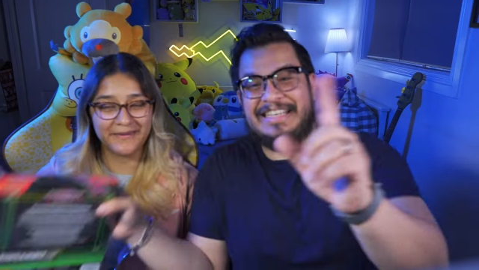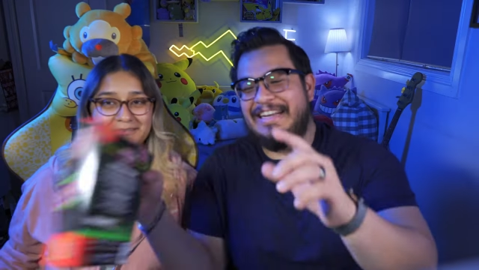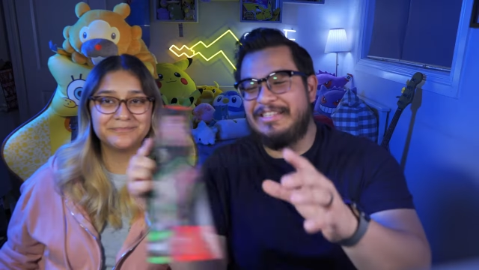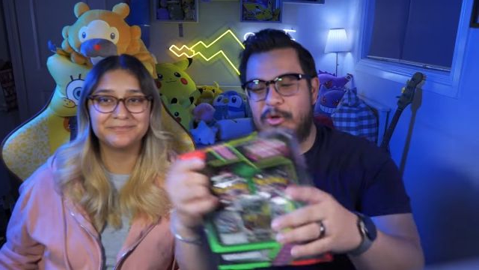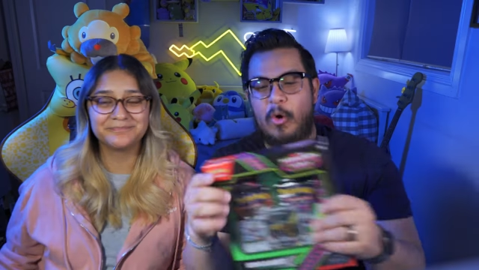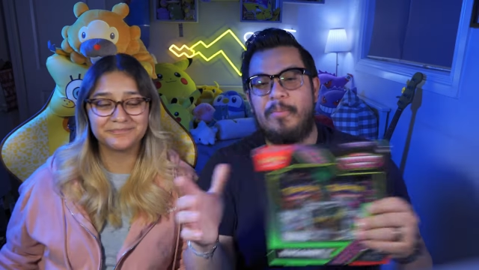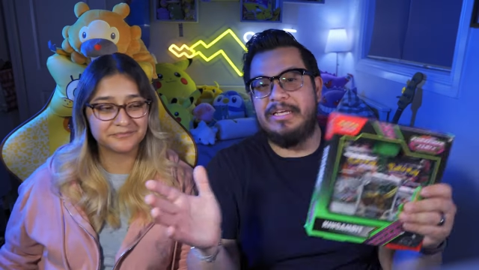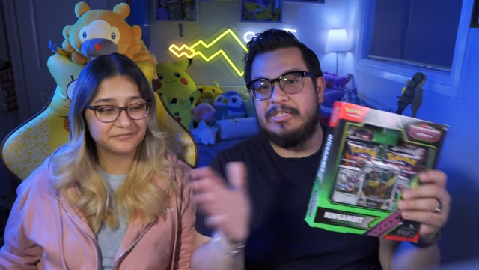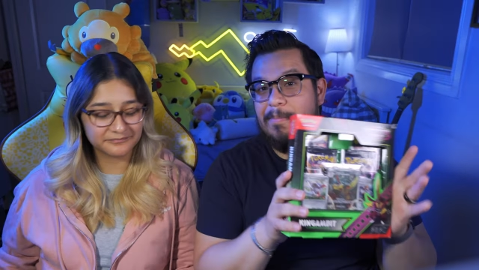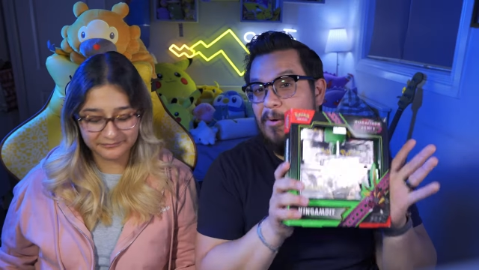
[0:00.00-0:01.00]
Speaker 1: get into
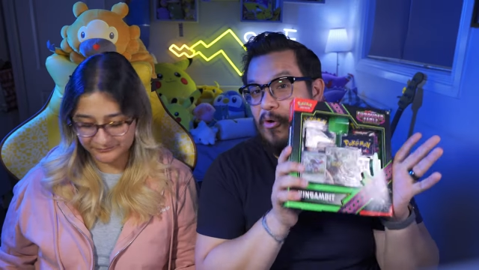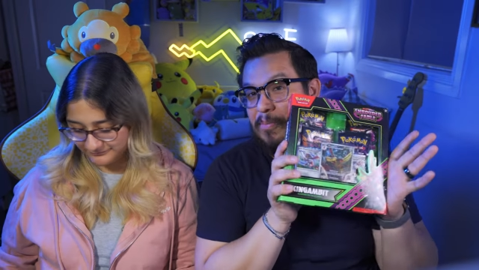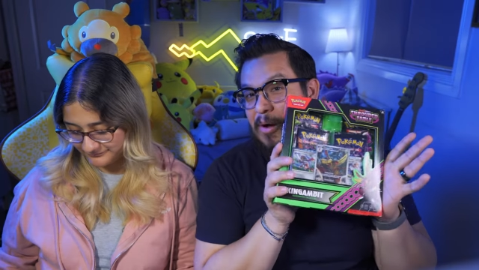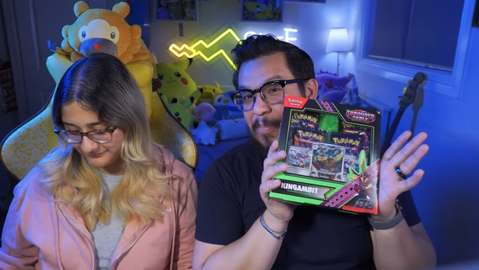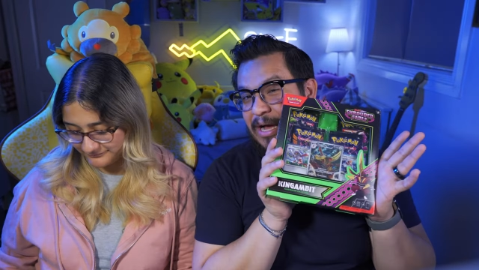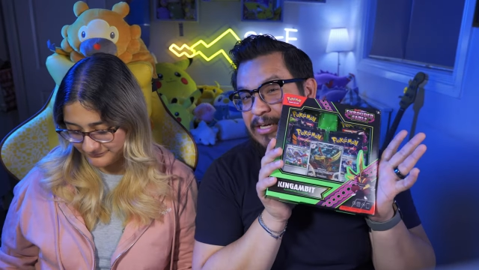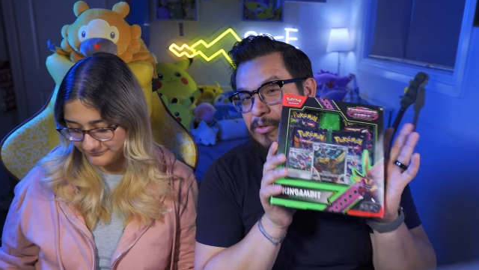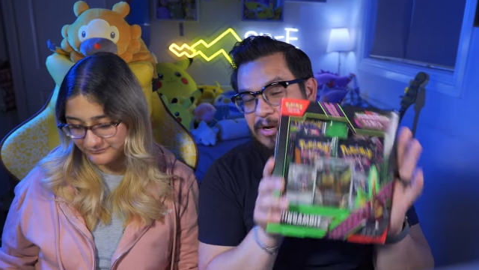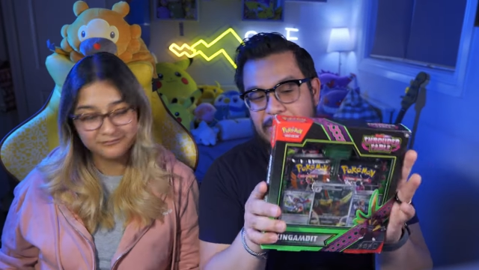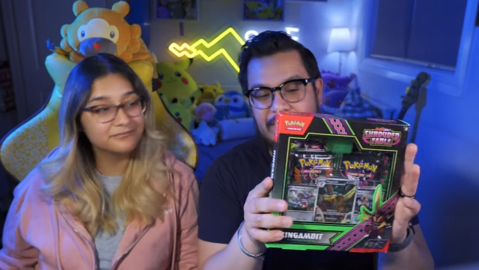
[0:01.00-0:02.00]
opening some Pokemon packs.
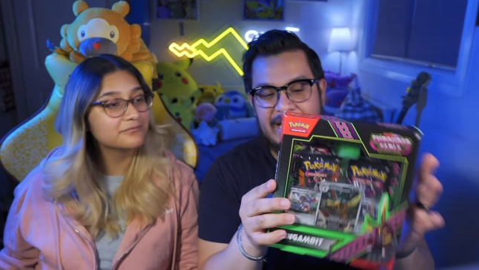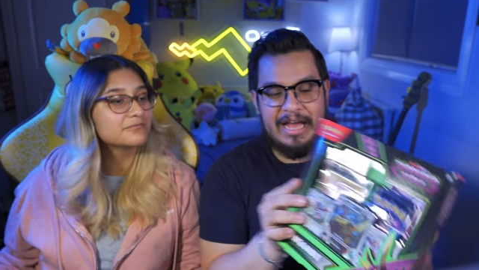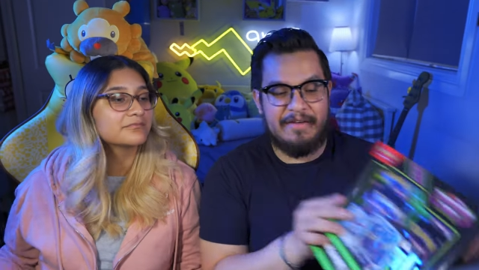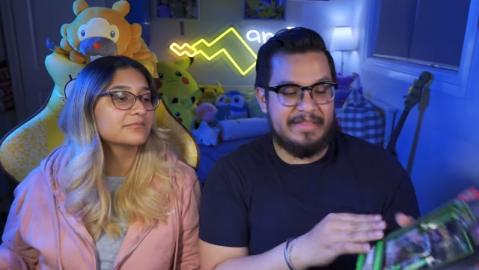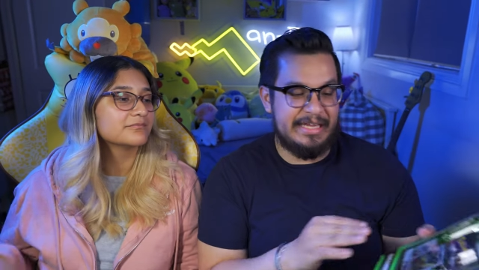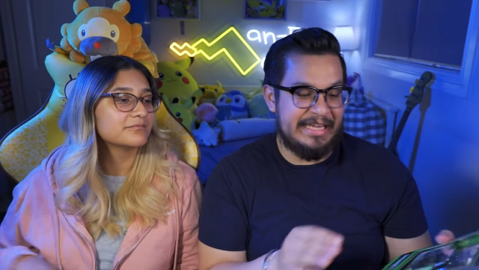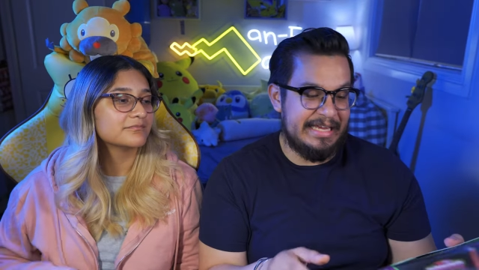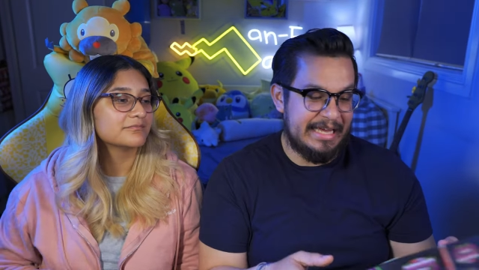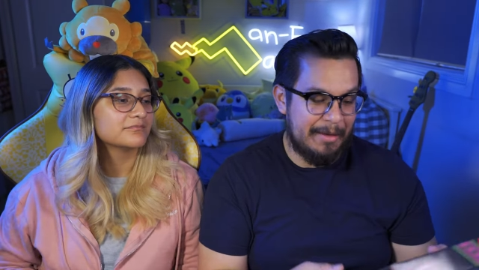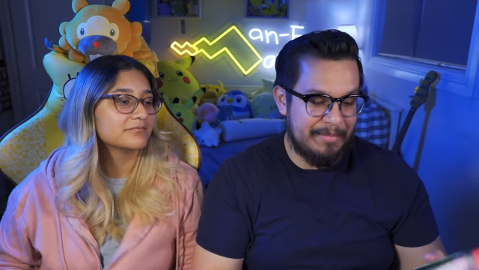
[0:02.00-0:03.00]
So here we have the
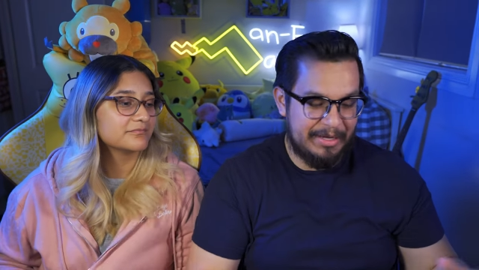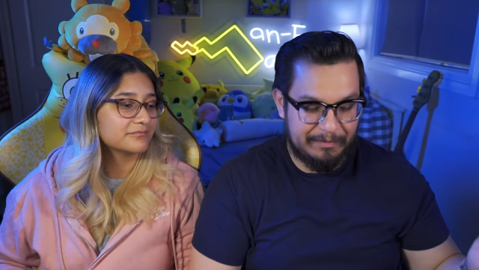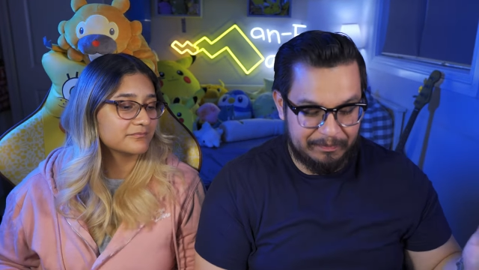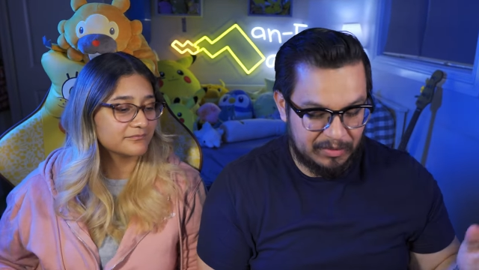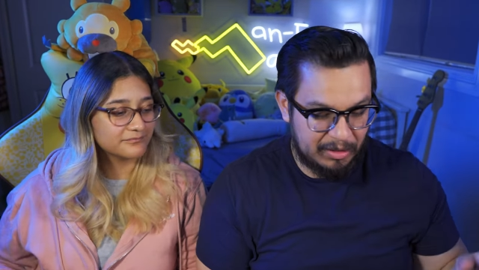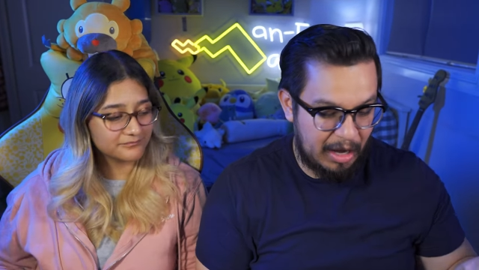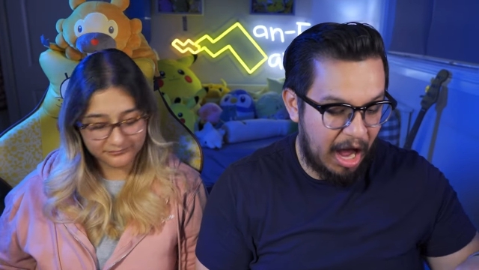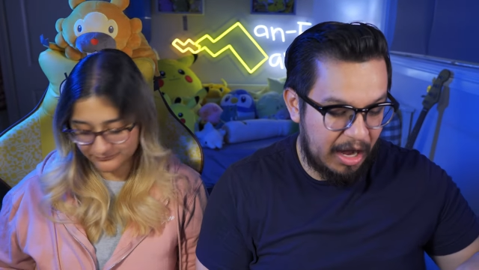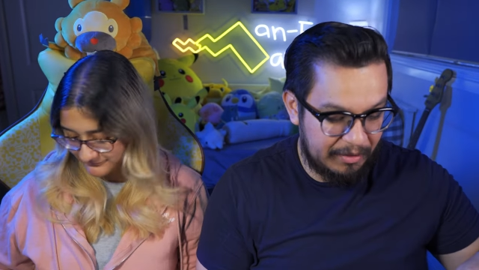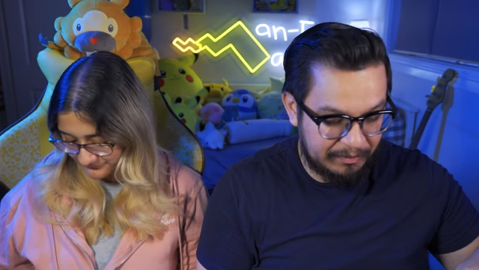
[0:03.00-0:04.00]
Kingambit.
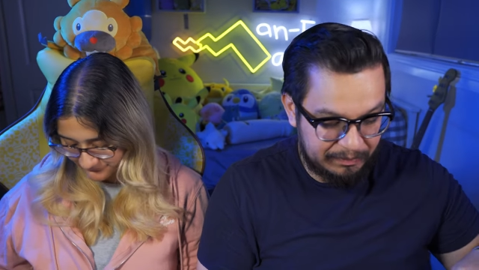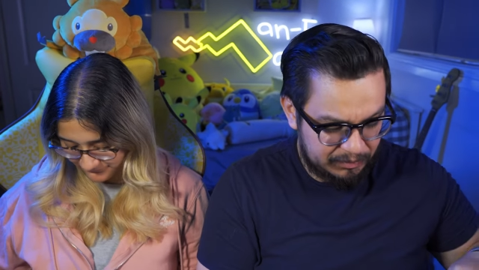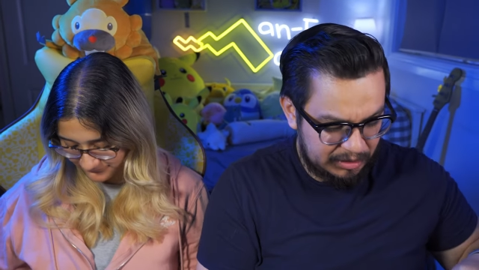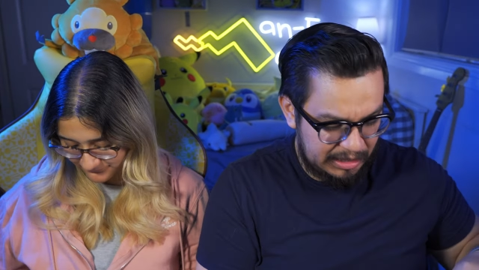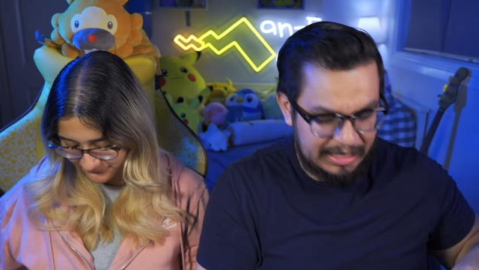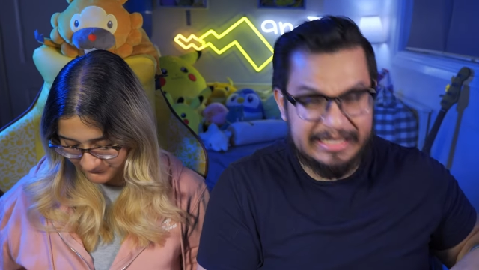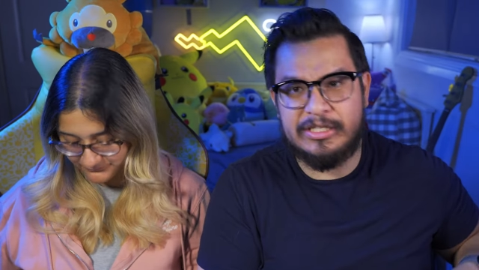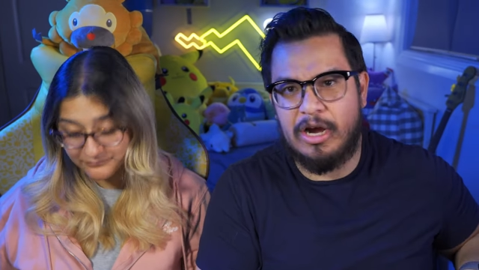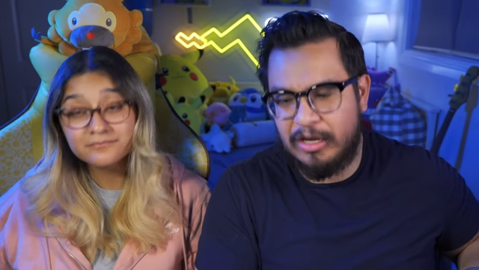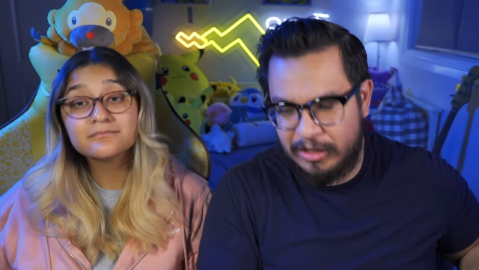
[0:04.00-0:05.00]
Uh, let's
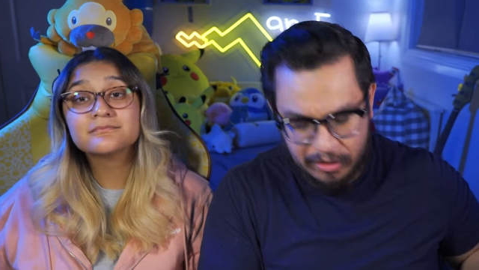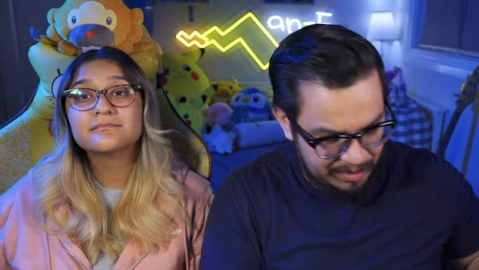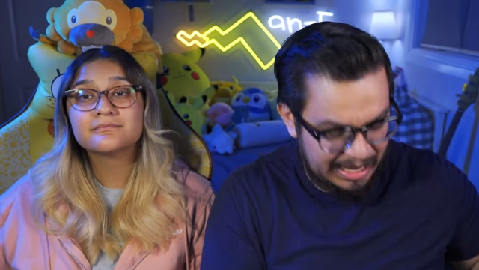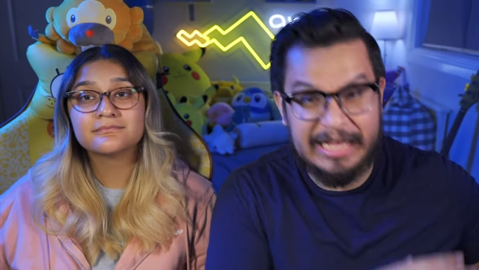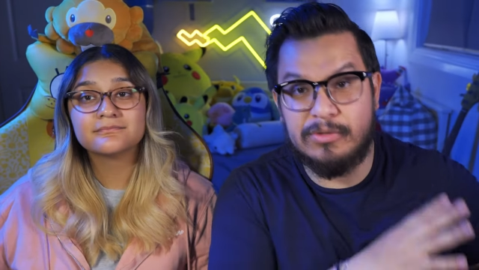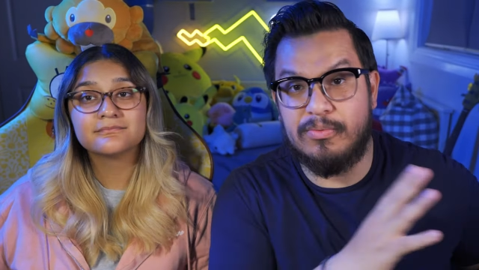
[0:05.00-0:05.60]
talk a little bit as